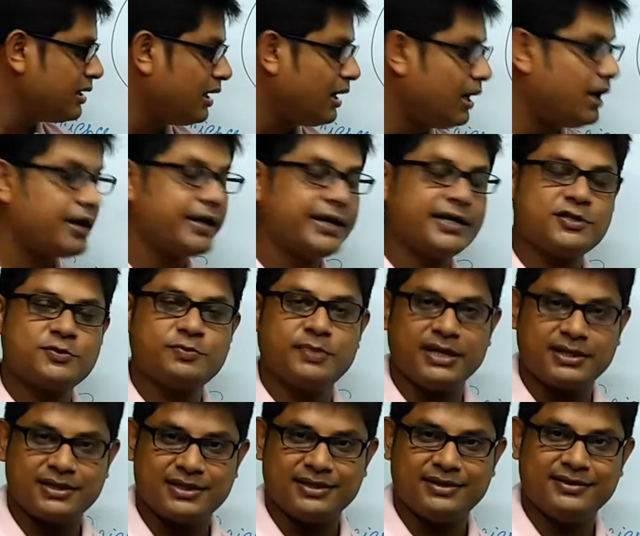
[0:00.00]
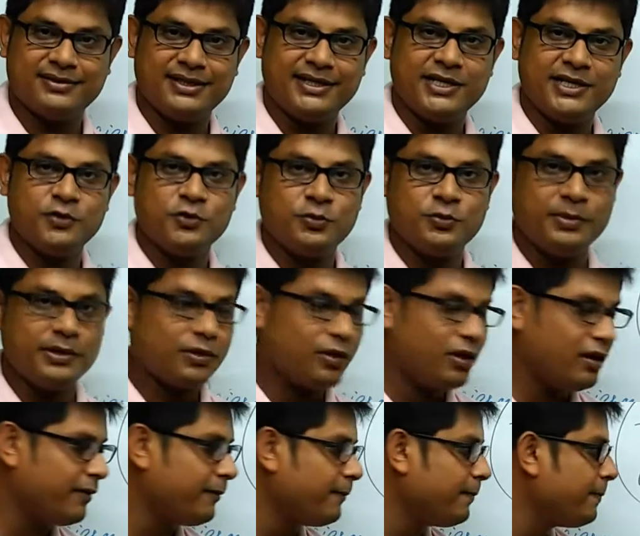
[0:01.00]
are expected, then it would be
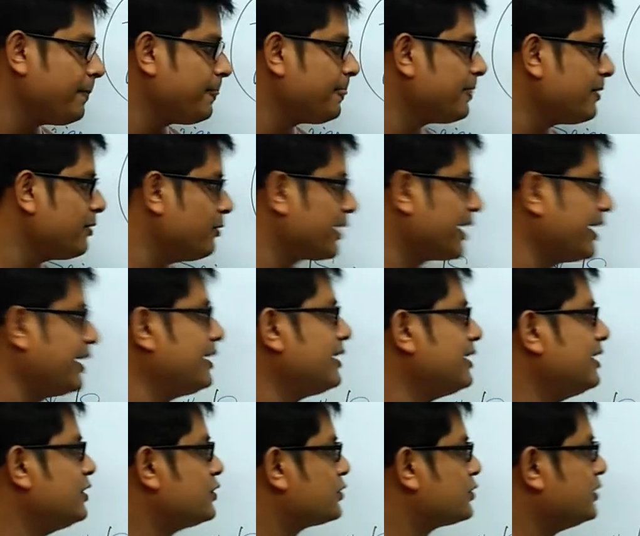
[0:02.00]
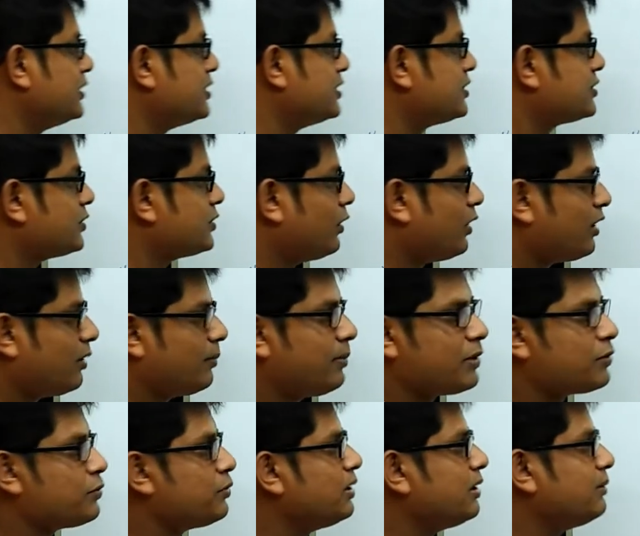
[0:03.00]
wrong. Okay, so this is all
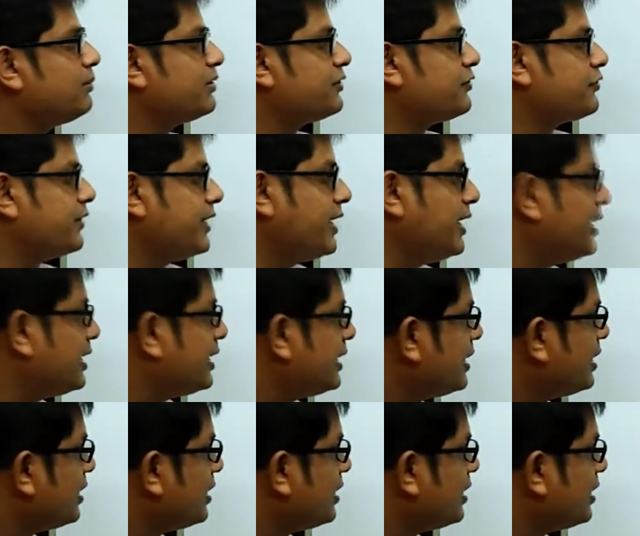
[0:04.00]
about rule number 3.